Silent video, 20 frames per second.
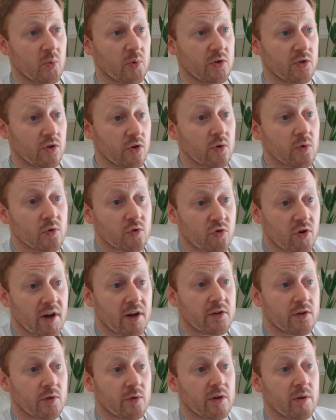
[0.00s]
we do
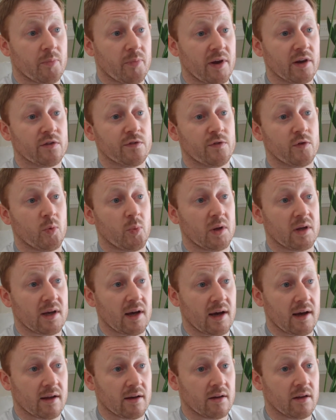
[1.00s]
try to do the best food we
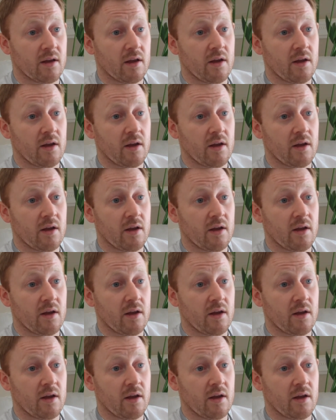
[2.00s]
can